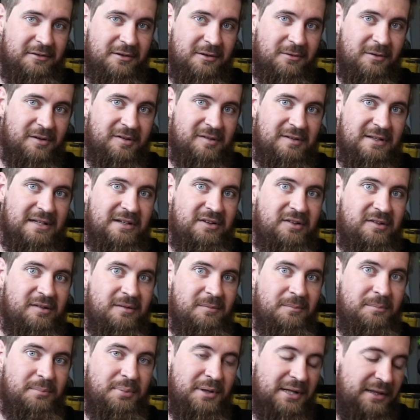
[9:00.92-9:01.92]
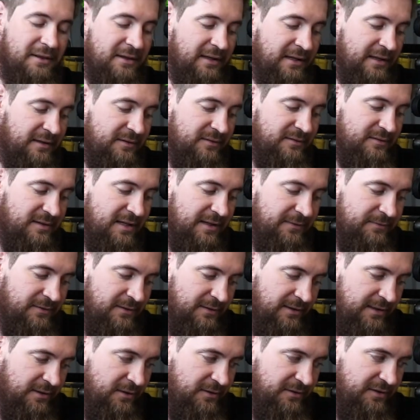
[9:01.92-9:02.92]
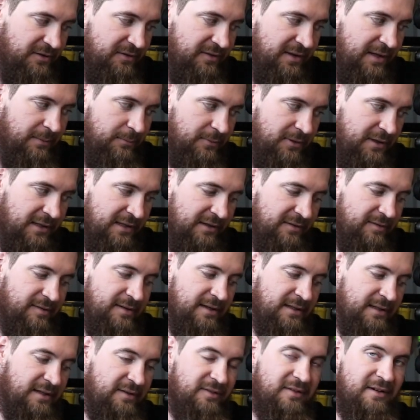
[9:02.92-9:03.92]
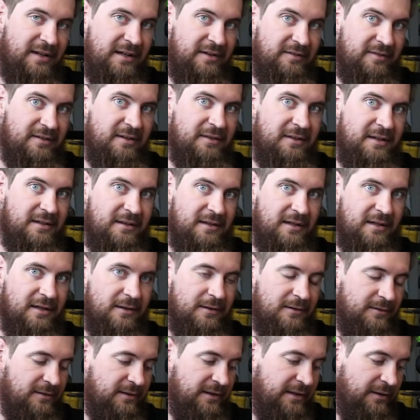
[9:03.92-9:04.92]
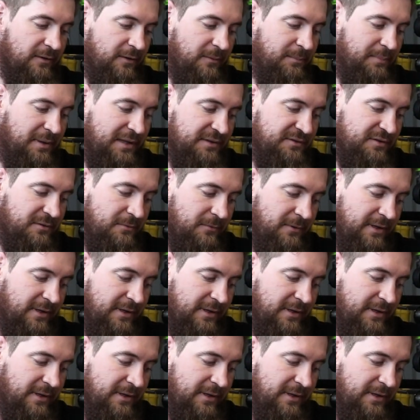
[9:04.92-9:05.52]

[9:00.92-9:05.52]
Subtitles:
the Grizzlies, but they're definitely not the same thing as the NSAs. I think they're a budget